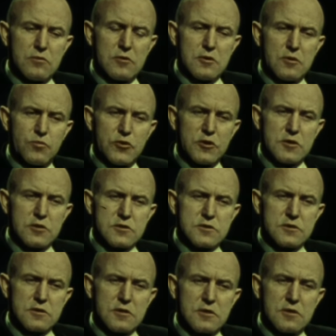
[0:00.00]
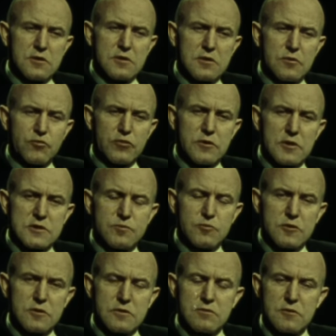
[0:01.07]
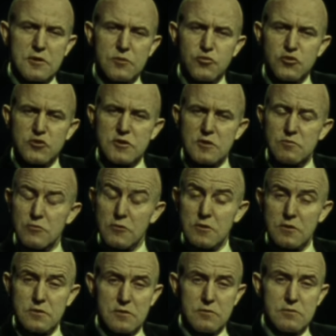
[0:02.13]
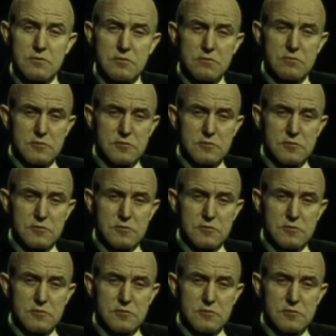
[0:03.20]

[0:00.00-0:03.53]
will be at sea approximately 20% more than